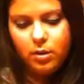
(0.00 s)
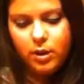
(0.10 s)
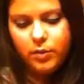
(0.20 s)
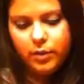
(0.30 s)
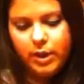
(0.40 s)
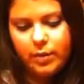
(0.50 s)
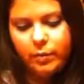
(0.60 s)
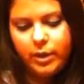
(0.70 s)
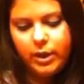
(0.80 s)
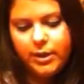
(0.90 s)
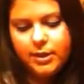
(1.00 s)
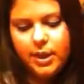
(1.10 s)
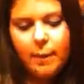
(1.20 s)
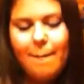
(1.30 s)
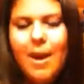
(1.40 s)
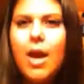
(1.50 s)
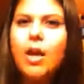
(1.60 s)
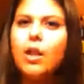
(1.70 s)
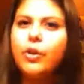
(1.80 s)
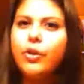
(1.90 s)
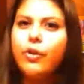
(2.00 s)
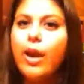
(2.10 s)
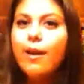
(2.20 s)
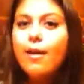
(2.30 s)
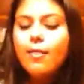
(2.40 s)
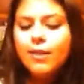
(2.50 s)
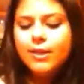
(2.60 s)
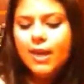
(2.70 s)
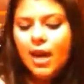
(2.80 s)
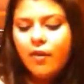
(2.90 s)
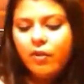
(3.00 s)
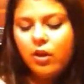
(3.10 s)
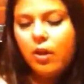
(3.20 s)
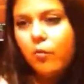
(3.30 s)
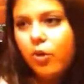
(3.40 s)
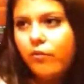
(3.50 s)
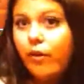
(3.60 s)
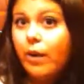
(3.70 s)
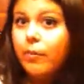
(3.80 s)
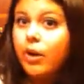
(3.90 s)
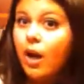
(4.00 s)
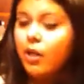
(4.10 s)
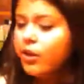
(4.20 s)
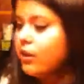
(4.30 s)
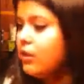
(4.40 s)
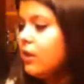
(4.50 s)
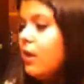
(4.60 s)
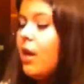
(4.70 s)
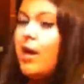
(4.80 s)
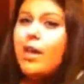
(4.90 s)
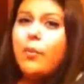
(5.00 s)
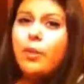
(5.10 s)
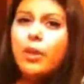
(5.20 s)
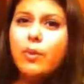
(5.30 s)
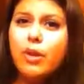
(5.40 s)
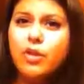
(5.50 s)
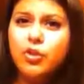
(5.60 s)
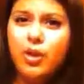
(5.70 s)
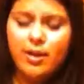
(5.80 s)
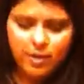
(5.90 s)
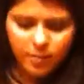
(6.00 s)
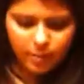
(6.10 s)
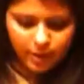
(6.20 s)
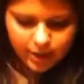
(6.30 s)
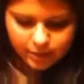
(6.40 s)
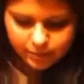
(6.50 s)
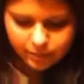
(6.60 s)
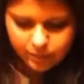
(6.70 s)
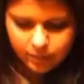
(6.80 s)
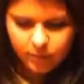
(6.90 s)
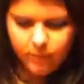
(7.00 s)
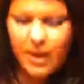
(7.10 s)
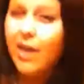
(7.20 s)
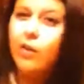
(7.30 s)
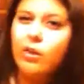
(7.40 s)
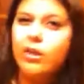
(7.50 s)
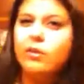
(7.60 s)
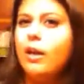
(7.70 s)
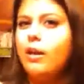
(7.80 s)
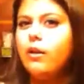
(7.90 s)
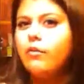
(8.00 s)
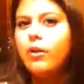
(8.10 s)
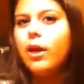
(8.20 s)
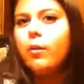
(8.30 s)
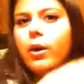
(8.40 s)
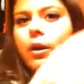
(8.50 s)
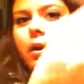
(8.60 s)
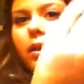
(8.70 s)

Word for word: It's really a really nice like matte colored gray. They did have a lot more vibrant colors and I really wanted to try them but I only had enough for like one.